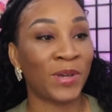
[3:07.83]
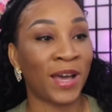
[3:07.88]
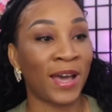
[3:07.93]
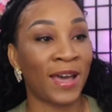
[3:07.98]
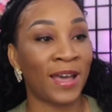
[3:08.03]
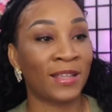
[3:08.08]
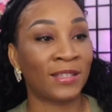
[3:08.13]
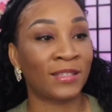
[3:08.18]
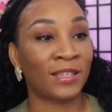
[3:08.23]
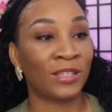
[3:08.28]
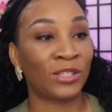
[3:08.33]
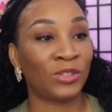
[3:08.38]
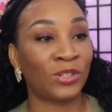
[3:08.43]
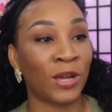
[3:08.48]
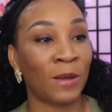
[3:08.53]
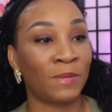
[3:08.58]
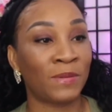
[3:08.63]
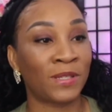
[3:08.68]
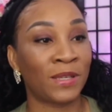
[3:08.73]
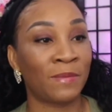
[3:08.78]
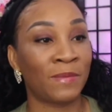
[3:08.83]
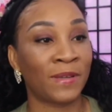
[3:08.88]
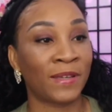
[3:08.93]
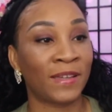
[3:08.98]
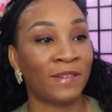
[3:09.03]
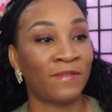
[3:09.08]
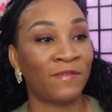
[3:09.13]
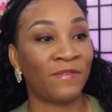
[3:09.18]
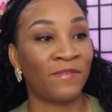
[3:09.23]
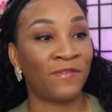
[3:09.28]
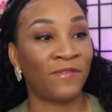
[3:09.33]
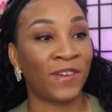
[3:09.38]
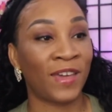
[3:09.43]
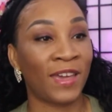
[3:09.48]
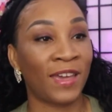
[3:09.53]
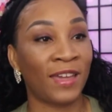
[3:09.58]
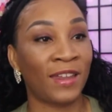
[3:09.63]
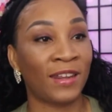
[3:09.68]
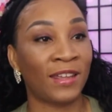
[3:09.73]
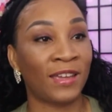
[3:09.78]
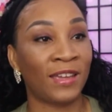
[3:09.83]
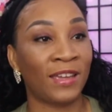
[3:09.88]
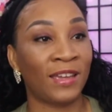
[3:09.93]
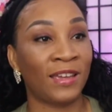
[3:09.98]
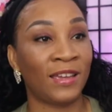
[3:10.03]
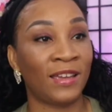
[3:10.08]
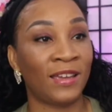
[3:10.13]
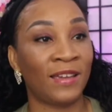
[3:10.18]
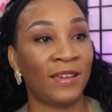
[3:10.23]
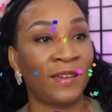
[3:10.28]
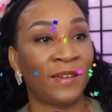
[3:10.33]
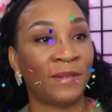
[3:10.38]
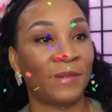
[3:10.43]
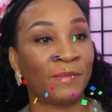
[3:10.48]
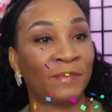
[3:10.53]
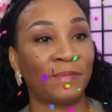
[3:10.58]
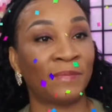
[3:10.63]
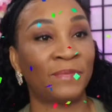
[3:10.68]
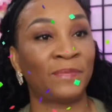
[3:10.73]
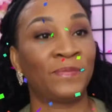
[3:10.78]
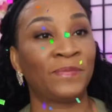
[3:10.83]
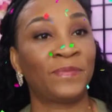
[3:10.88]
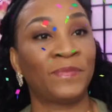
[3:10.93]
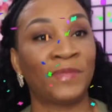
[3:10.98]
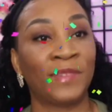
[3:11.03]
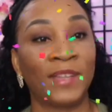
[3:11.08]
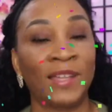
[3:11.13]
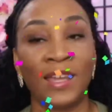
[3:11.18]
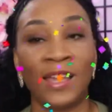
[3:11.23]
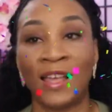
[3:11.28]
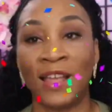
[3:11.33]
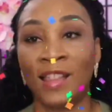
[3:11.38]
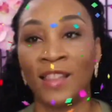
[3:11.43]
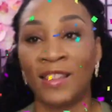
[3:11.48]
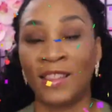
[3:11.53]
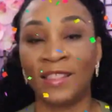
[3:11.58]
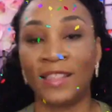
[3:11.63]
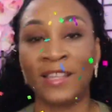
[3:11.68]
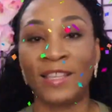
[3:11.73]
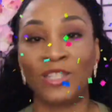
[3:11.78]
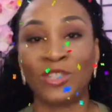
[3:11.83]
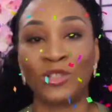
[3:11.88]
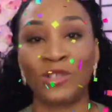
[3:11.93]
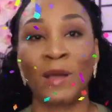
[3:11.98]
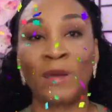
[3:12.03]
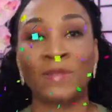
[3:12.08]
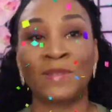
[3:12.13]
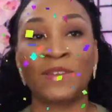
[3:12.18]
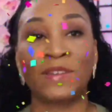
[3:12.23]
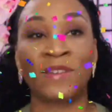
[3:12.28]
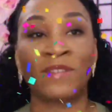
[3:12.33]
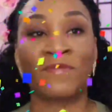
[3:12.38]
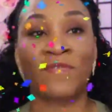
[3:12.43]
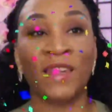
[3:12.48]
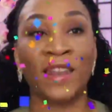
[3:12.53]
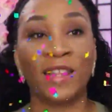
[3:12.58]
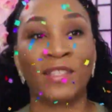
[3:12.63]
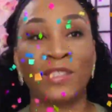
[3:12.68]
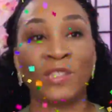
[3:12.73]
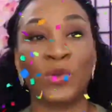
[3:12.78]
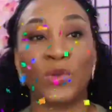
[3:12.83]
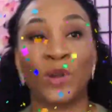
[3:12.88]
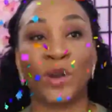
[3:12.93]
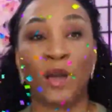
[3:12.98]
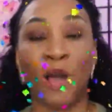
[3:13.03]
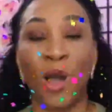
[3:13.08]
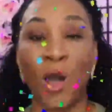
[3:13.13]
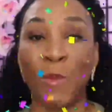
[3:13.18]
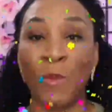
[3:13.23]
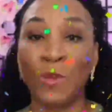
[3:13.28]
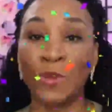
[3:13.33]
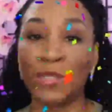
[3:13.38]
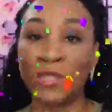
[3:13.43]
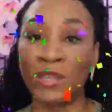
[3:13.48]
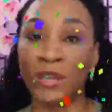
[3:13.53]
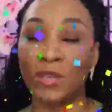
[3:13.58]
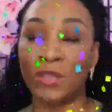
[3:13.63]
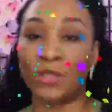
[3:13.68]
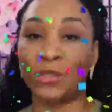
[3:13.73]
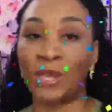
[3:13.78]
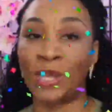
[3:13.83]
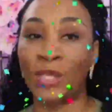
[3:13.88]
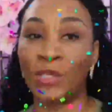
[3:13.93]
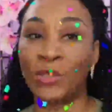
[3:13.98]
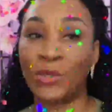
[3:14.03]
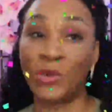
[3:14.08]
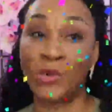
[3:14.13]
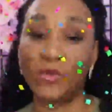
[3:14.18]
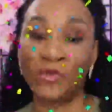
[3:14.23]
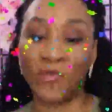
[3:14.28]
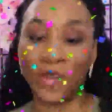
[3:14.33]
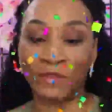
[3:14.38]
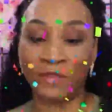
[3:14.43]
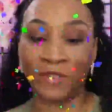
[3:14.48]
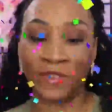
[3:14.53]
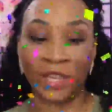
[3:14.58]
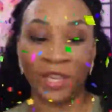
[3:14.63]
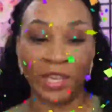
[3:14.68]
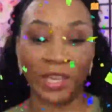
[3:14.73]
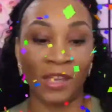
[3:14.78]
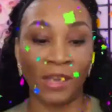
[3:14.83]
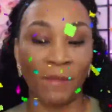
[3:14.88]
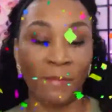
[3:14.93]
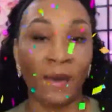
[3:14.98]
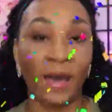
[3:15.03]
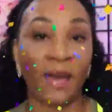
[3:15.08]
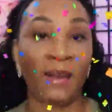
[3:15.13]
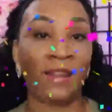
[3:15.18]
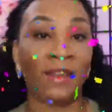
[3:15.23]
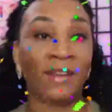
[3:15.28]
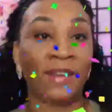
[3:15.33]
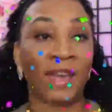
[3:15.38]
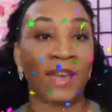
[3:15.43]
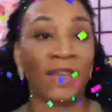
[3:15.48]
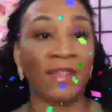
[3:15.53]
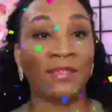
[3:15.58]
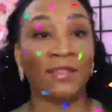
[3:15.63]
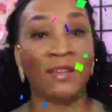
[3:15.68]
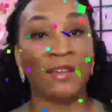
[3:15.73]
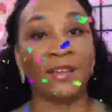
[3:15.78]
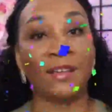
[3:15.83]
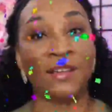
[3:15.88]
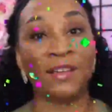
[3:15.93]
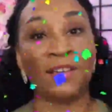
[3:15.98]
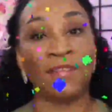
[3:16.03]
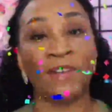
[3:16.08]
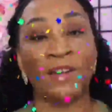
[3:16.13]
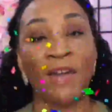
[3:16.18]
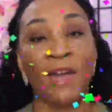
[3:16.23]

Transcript: Let's drop some confetti. Let's drop some confetti. So we're almost there. So at 250 by the 9th of